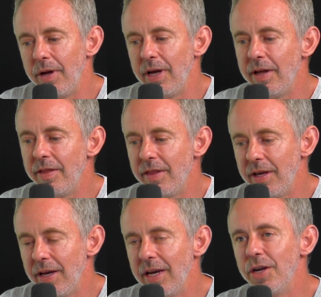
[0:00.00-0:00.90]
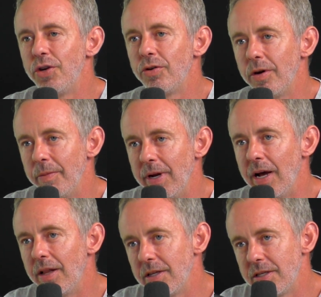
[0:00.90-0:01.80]
in the interim
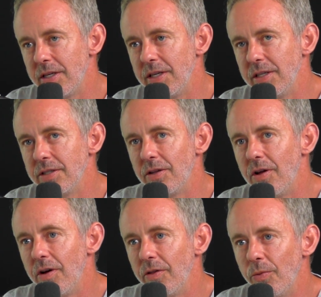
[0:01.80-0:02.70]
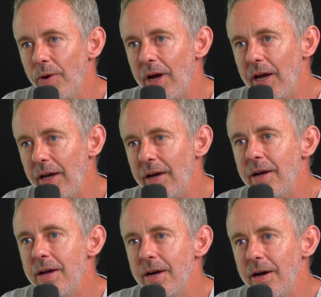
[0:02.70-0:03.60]
analyses along the way,
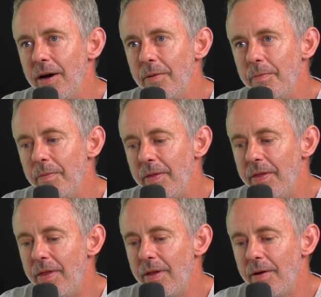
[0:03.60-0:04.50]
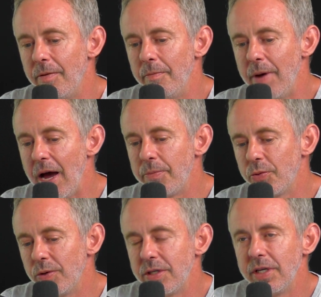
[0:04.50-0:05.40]

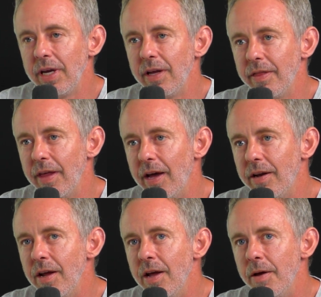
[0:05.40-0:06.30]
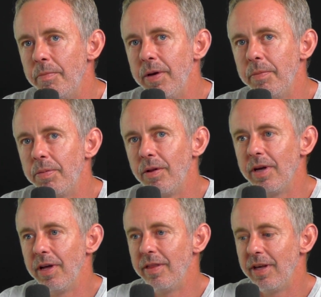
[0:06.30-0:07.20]
MAPS was seeing that people
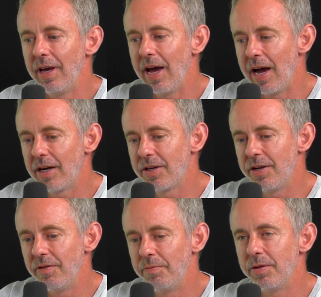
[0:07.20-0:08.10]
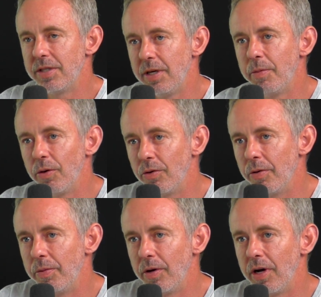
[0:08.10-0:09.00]
in the active placebo
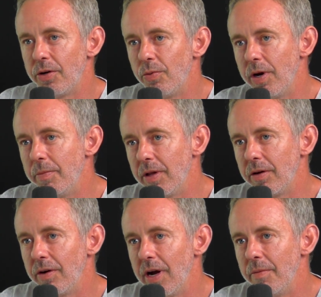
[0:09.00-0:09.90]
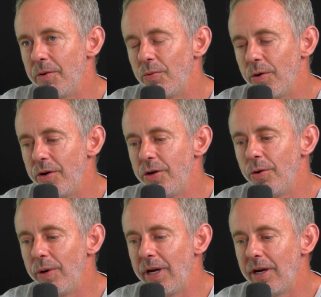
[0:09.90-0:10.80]
group who got 20 milligrams were
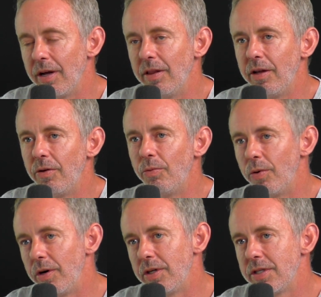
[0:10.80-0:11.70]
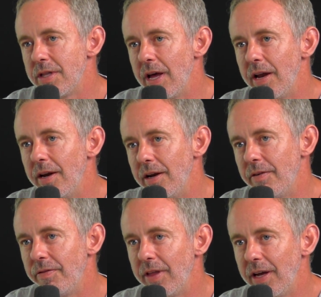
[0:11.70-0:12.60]
doing a little worse than
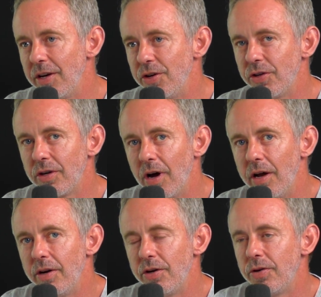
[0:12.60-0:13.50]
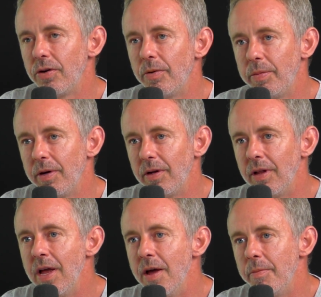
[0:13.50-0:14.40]
if they had just gotten a sugar
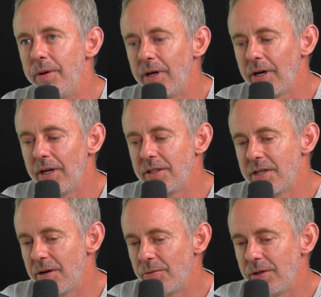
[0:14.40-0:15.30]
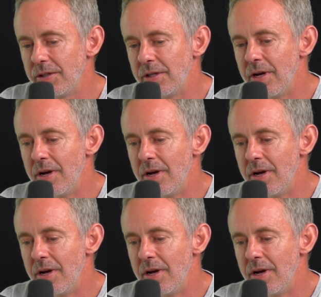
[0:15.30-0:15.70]
pill, because there was